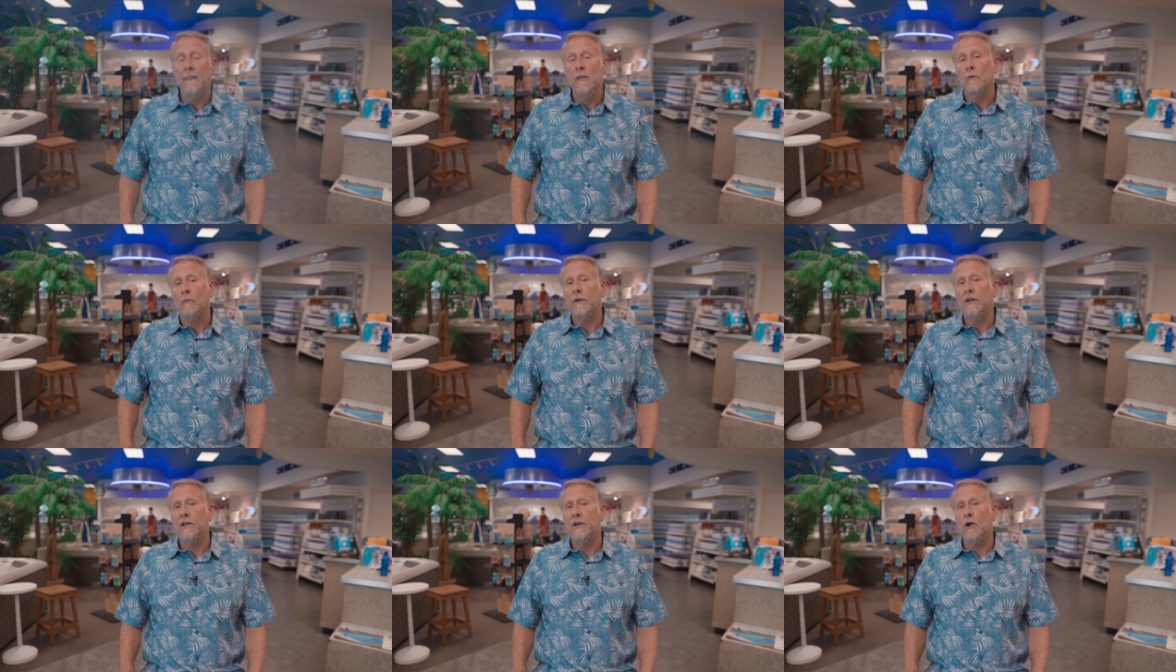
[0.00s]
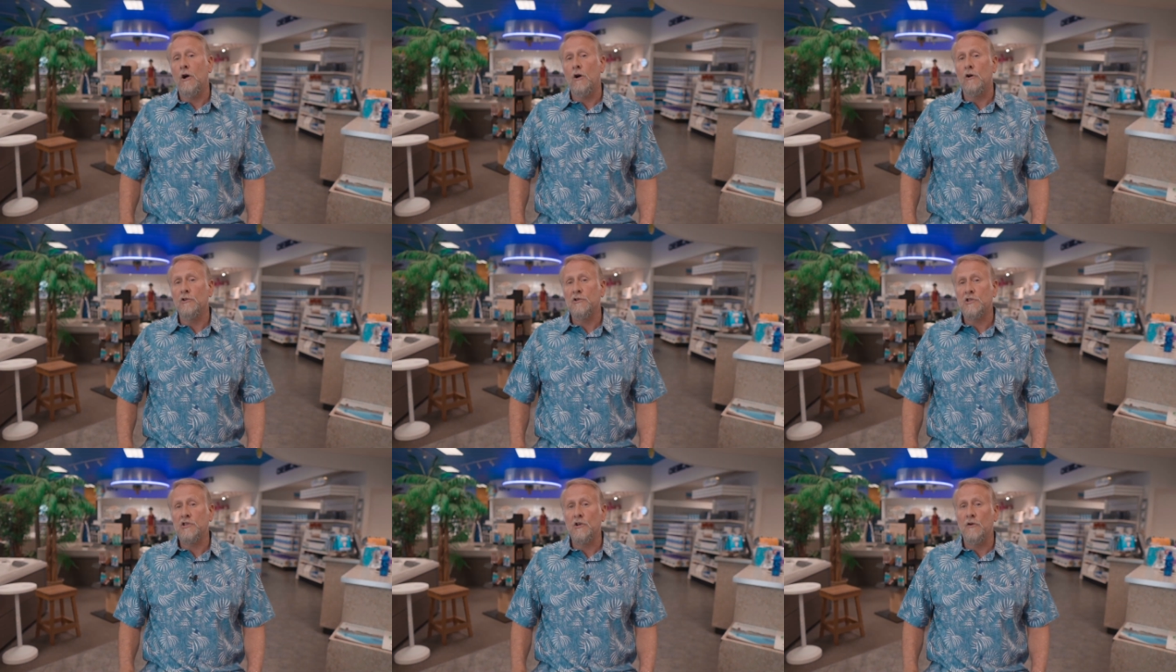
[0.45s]
We can
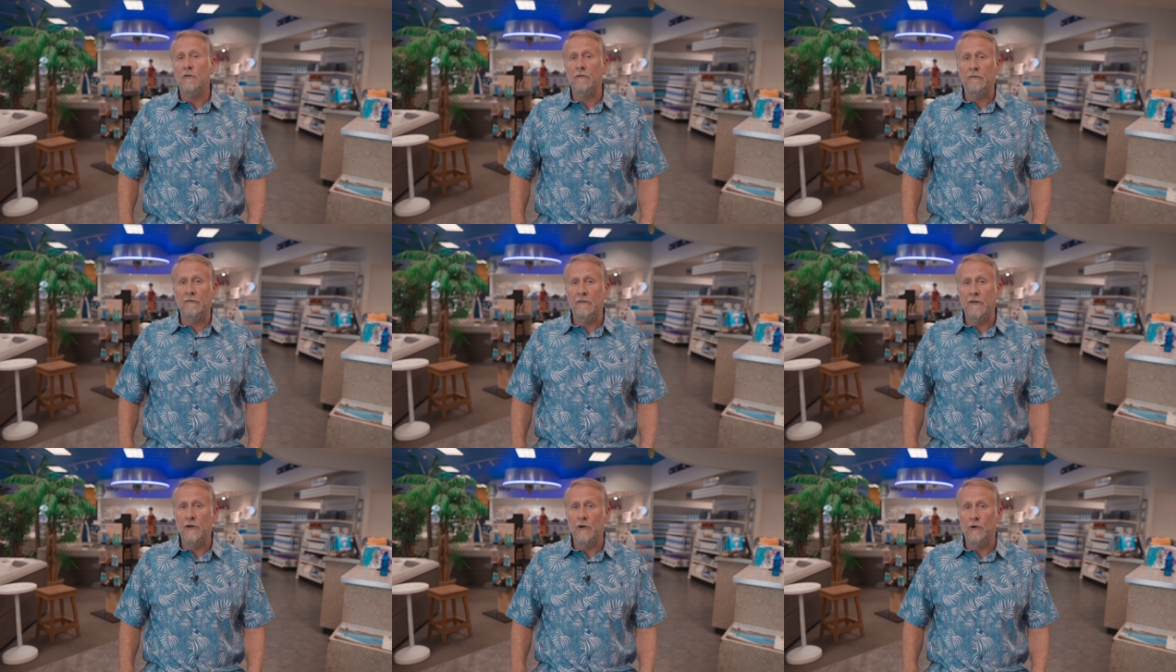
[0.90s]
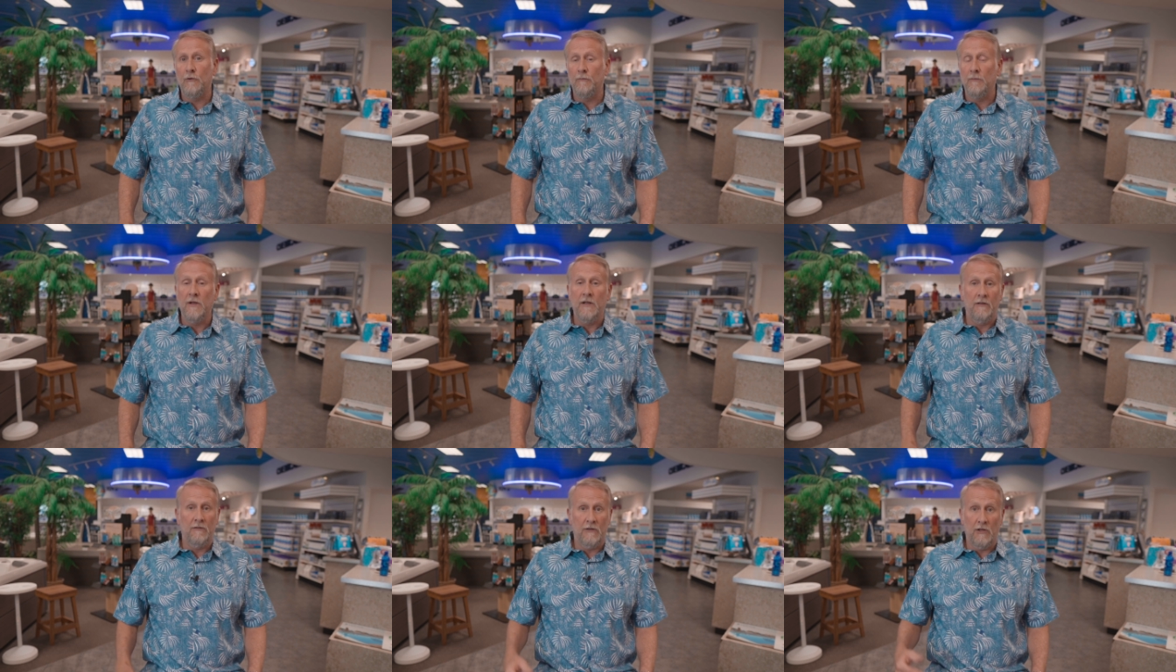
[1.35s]
also film
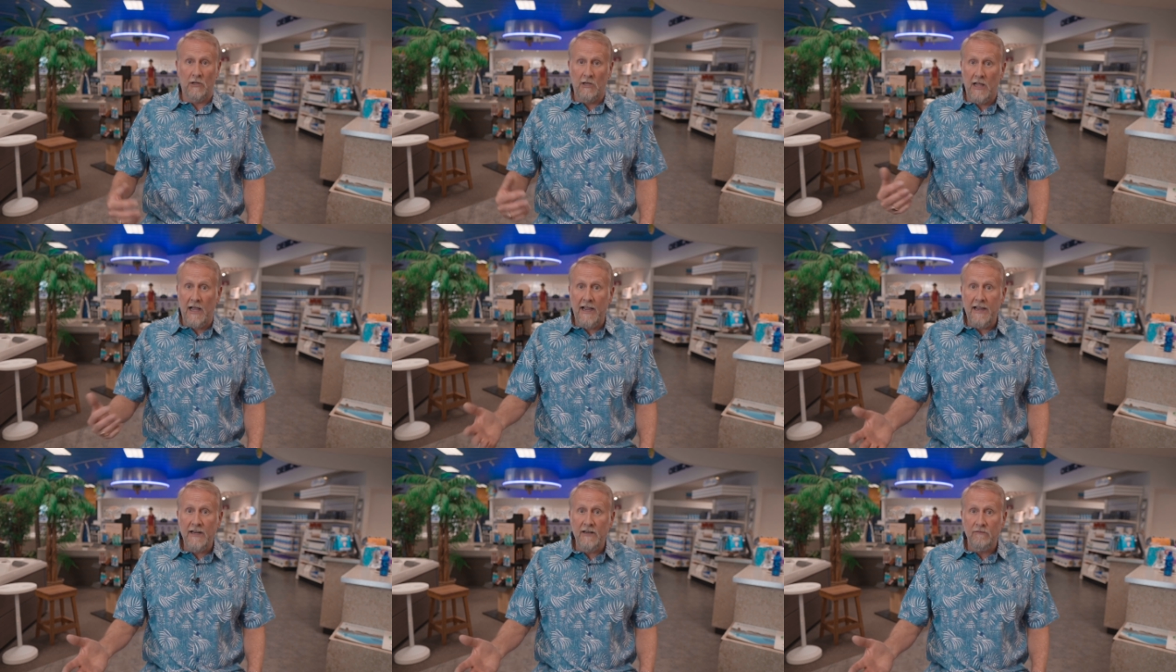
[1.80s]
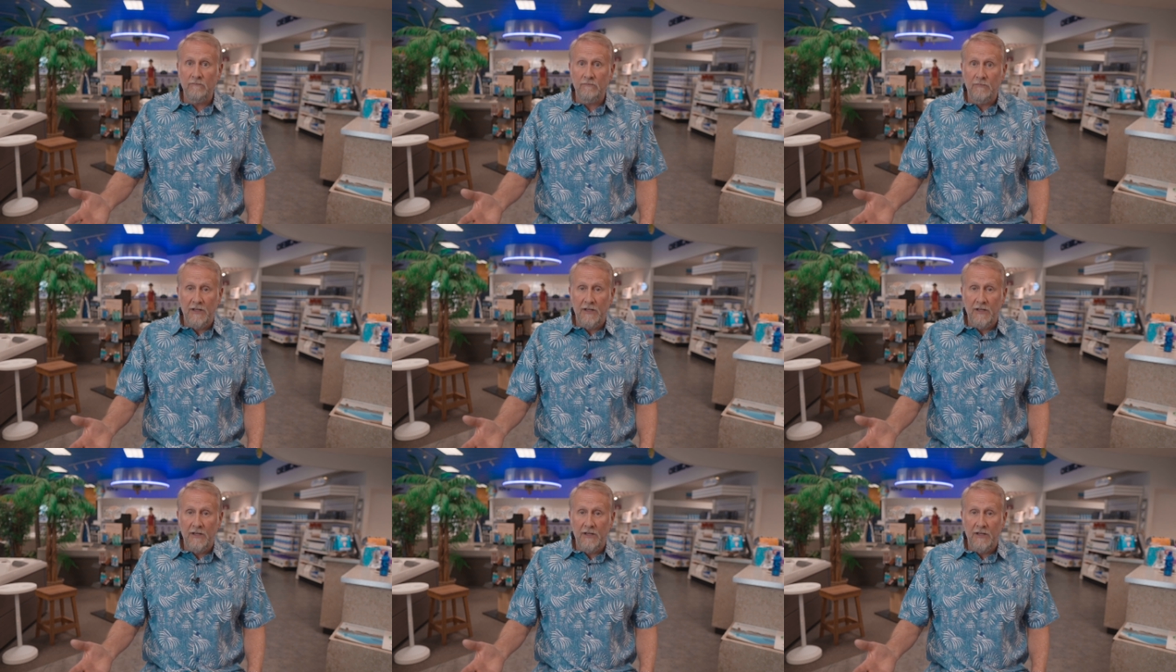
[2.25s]
the light.